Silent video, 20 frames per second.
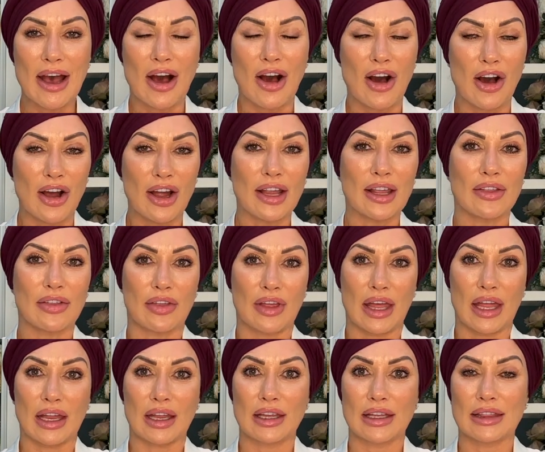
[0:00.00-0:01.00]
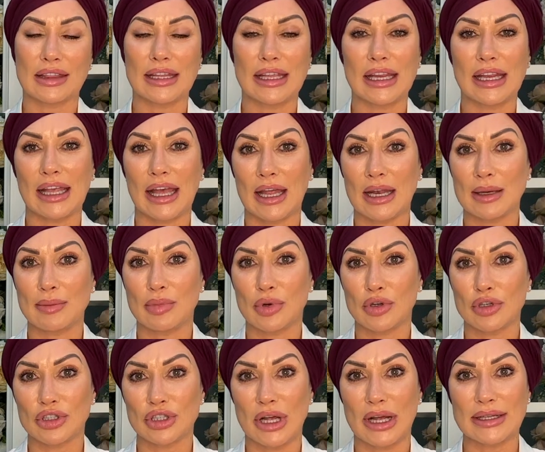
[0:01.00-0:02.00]
I think the Kelly
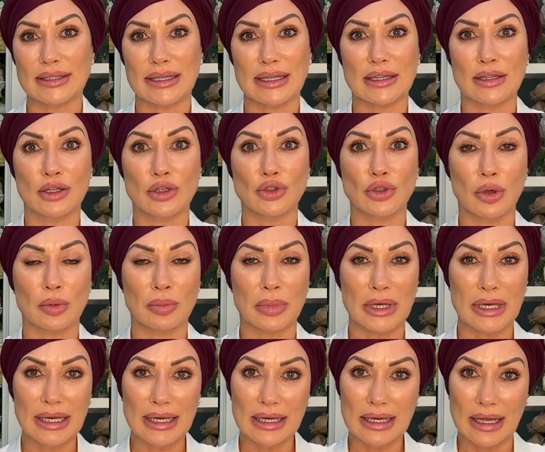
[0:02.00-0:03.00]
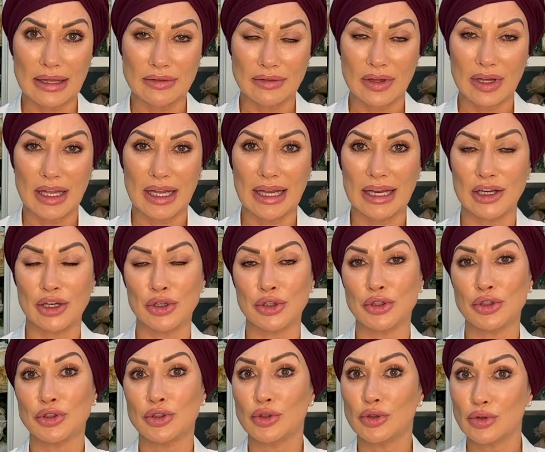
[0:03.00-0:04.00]
pochette in the Dobli leather in a
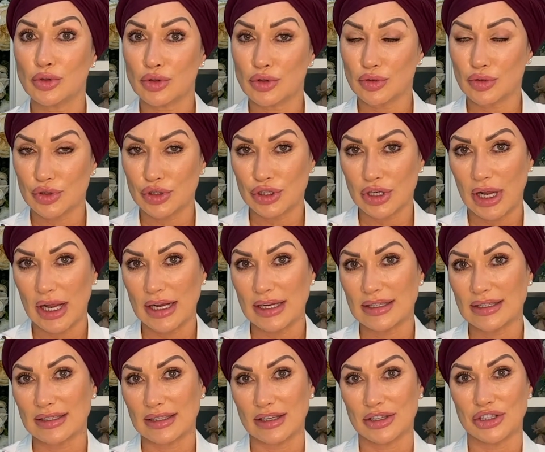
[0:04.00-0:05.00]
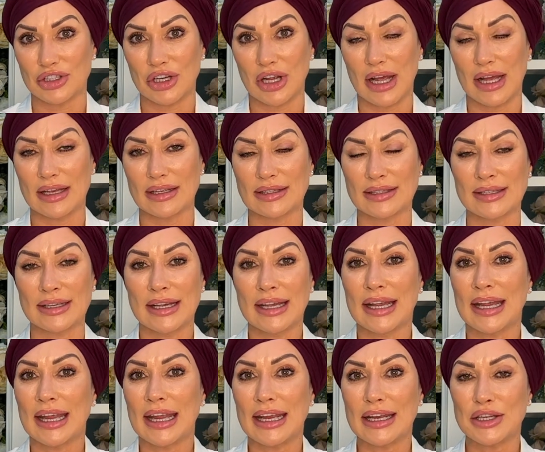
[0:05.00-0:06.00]
neutral shade such as
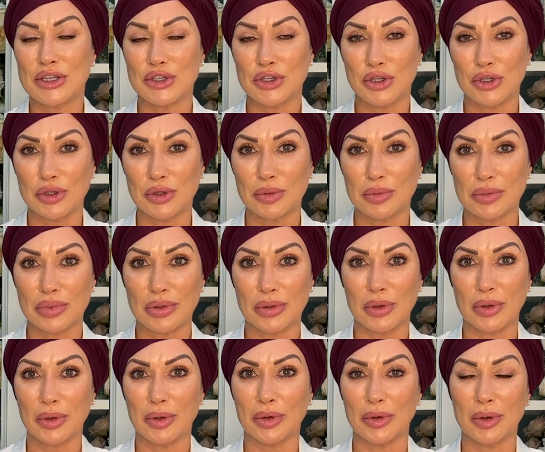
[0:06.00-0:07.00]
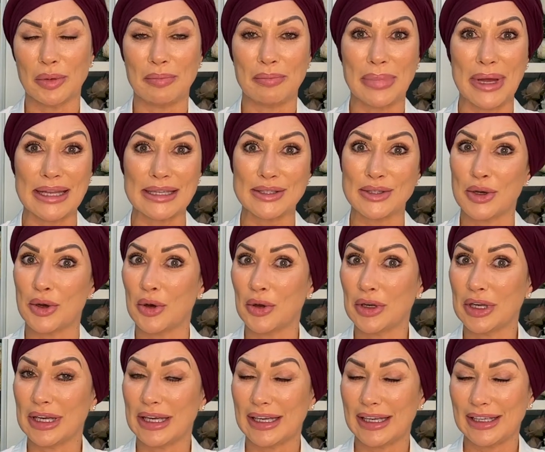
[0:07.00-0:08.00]
Taupe or
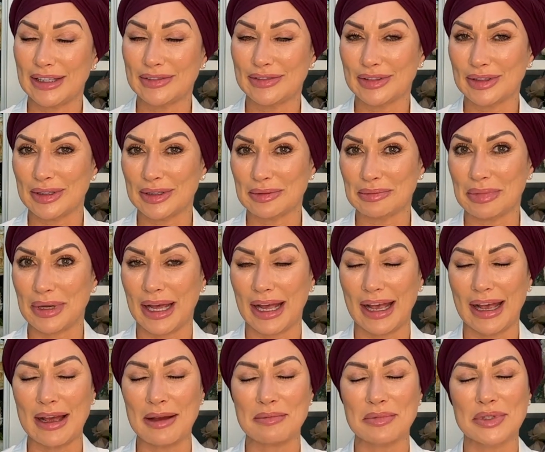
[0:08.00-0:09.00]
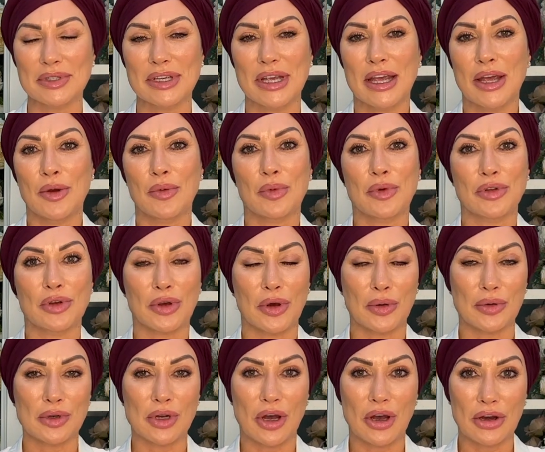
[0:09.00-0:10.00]
Beton even perhaps with
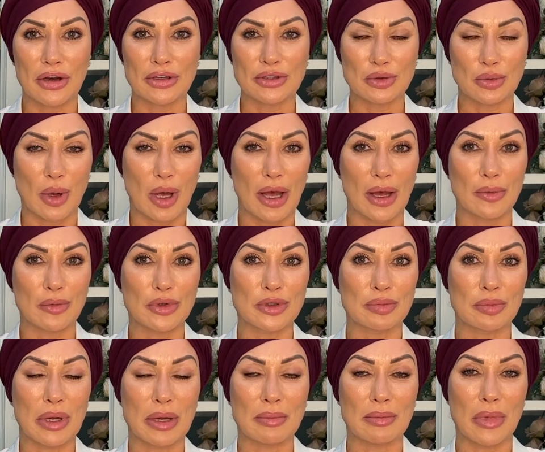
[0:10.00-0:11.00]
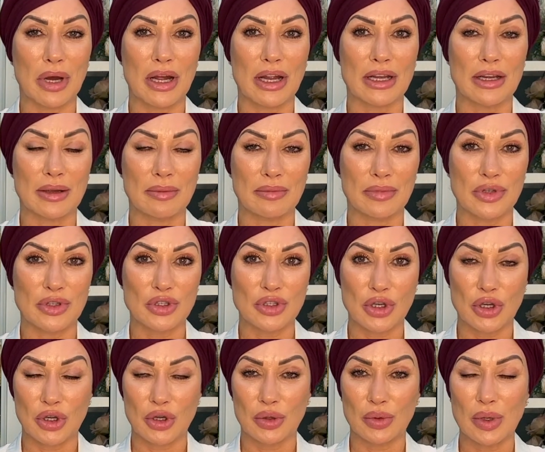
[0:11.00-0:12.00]
gold hardware would be my number
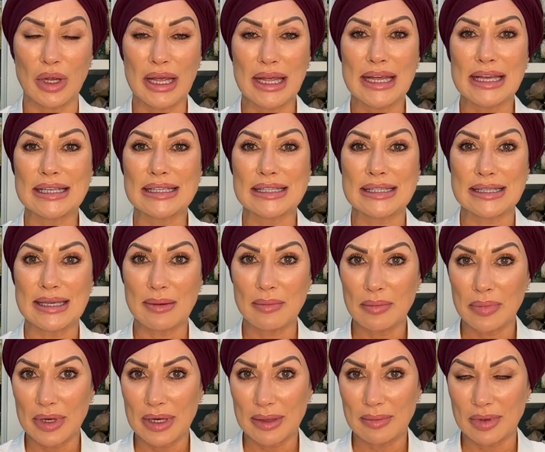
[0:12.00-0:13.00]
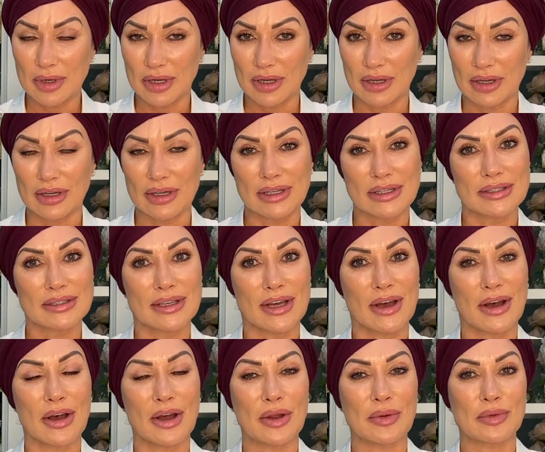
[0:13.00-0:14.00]
2, simply because
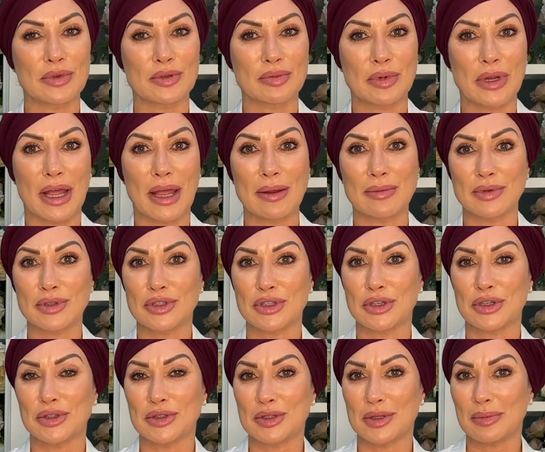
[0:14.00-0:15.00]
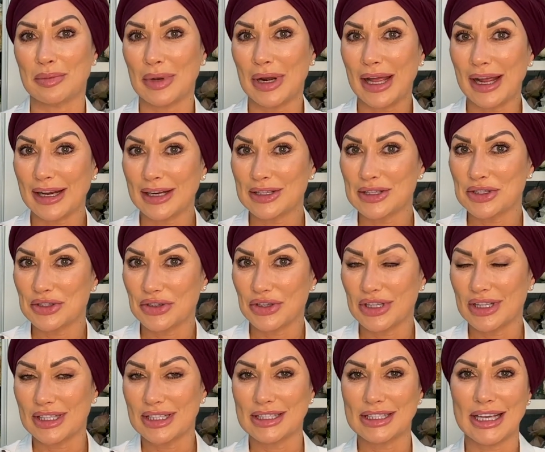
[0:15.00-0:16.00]
I would be able to use the black
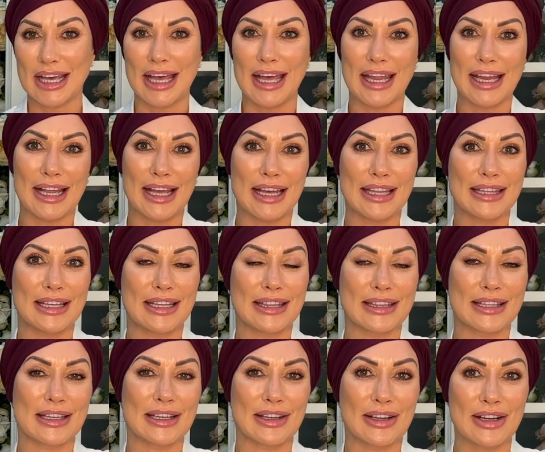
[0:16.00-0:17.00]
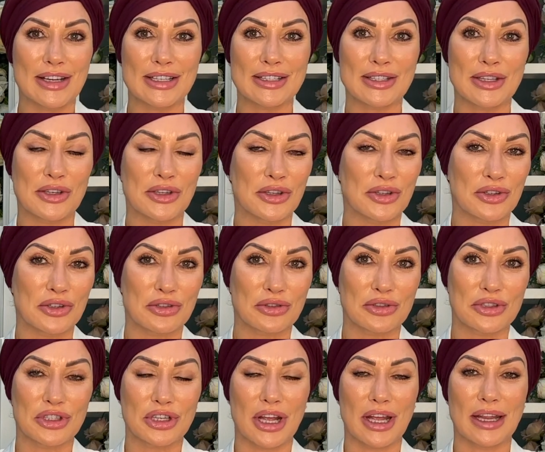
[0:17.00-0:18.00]
during the day and then the lighter
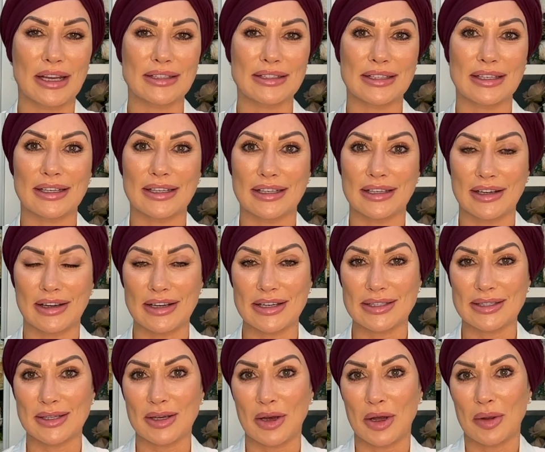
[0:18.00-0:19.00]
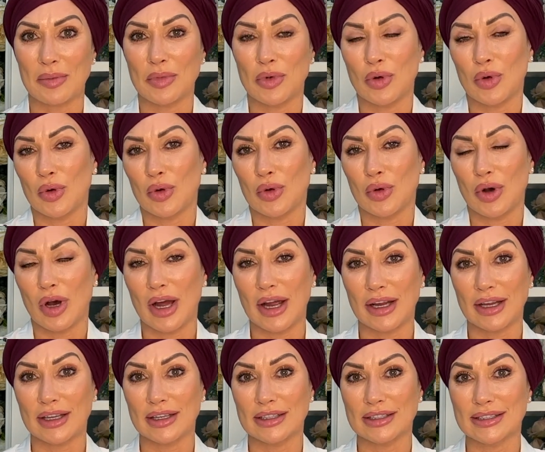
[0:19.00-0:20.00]
neutral shade at night time, or I
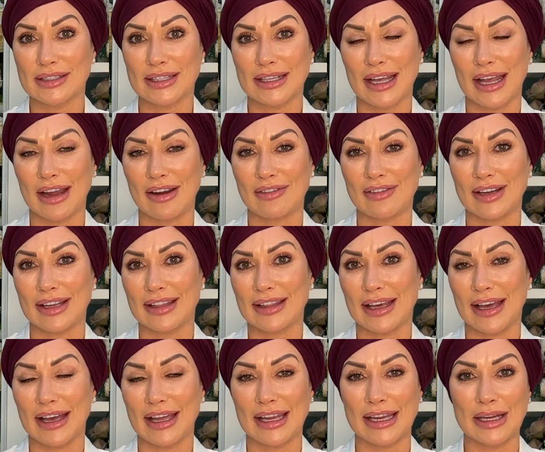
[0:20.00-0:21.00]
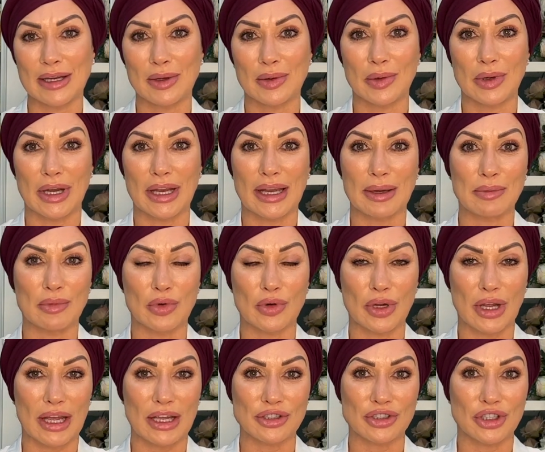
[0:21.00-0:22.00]
could carry that equally more
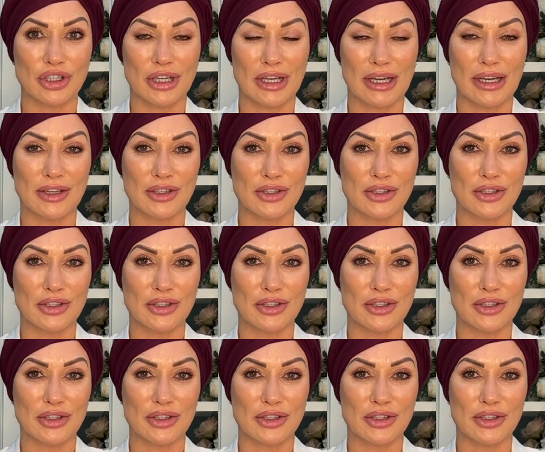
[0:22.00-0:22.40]
casually